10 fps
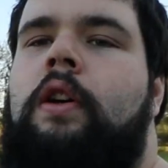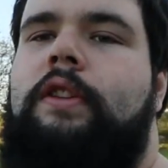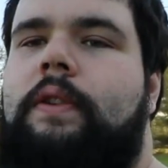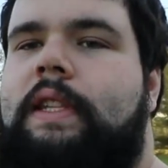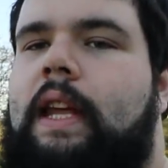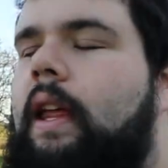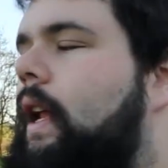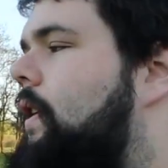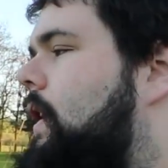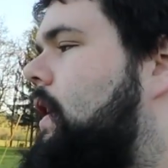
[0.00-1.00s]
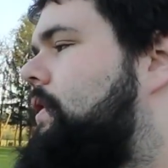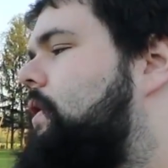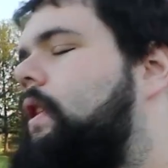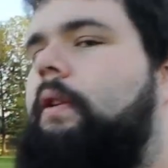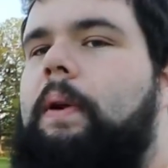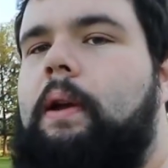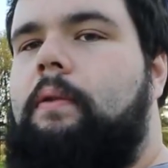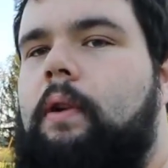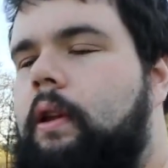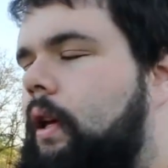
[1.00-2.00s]
So it's daylight out now, so I think we can
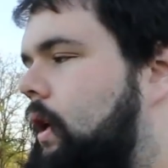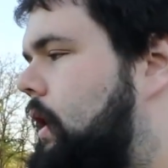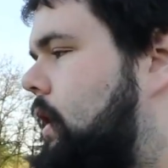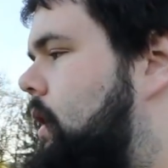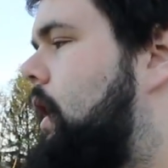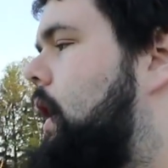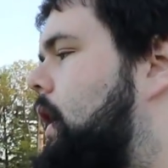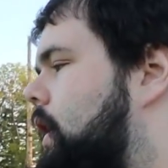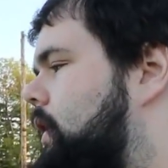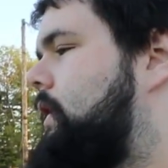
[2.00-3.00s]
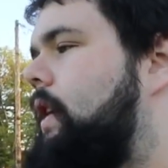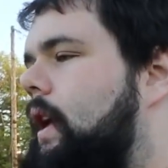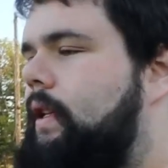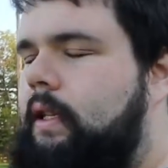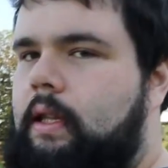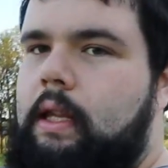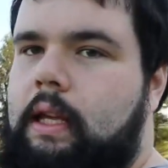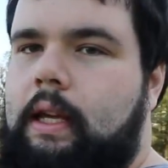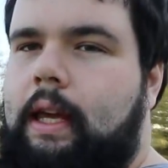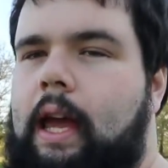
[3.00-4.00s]
really test
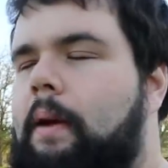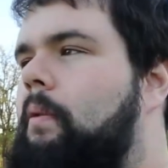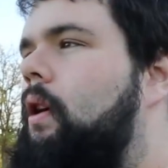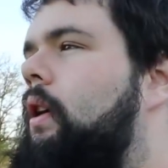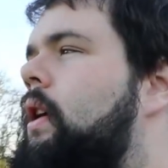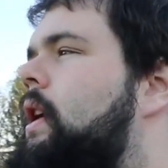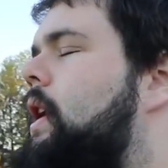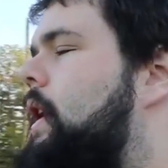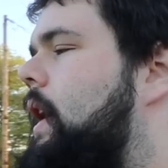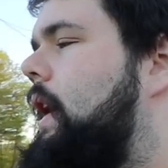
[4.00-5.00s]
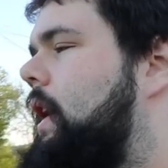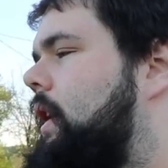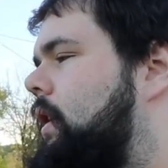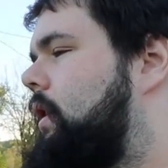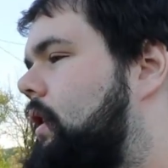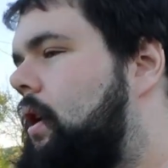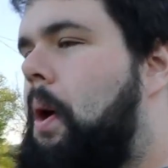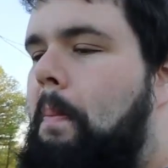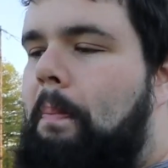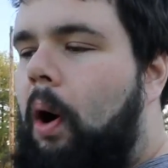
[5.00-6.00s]
the camera. And
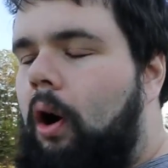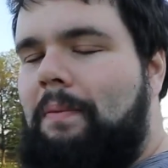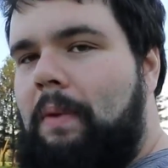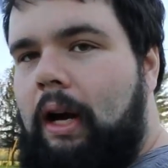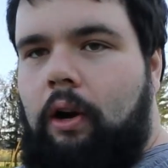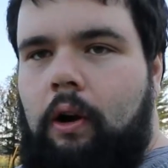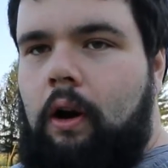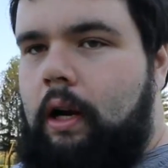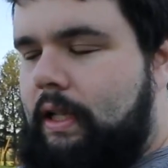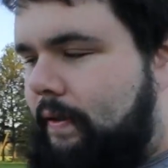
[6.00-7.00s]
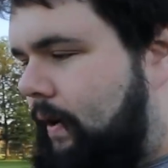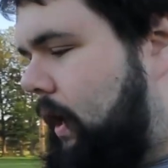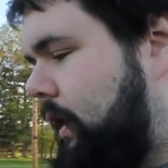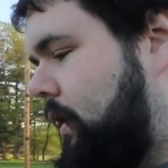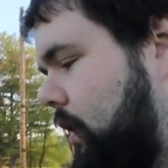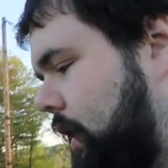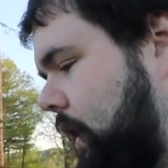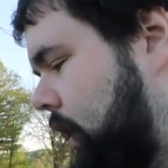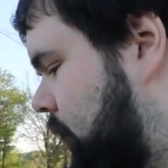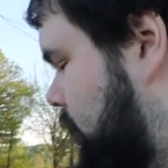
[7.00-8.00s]
pardon my car, it's very dirty.